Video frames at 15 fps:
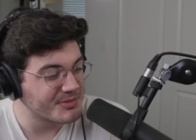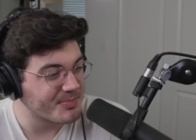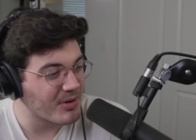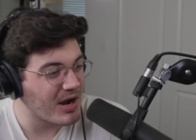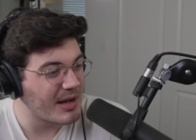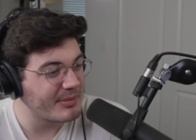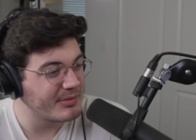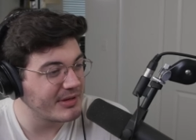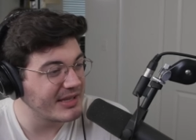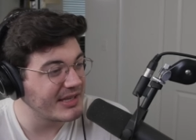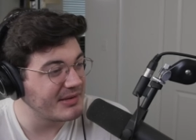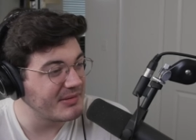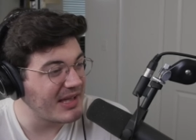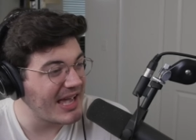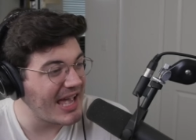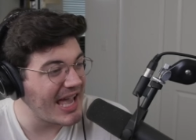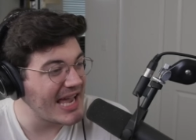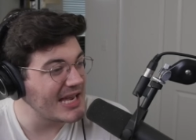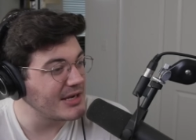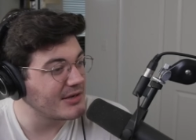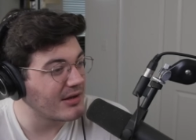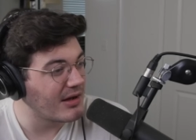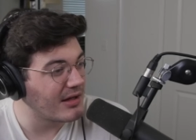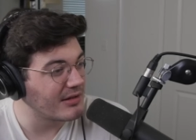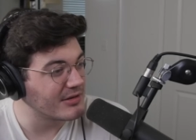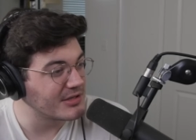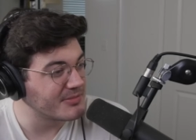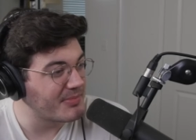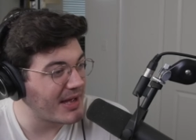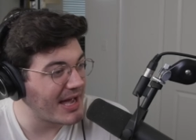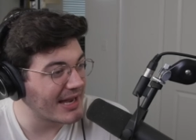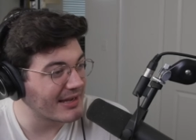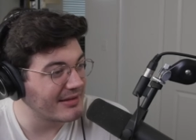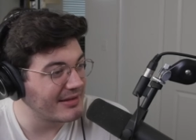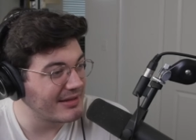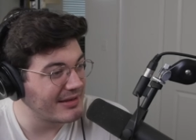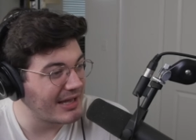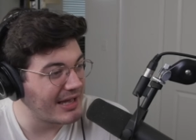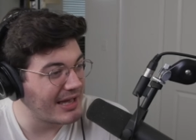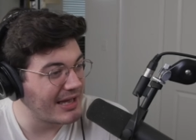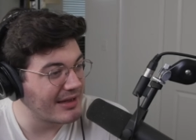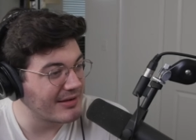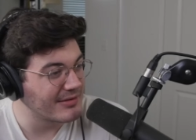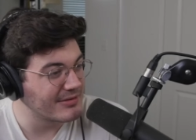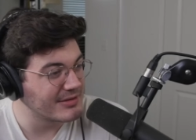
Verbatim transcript: probably eight dollars oh, back in the day. What?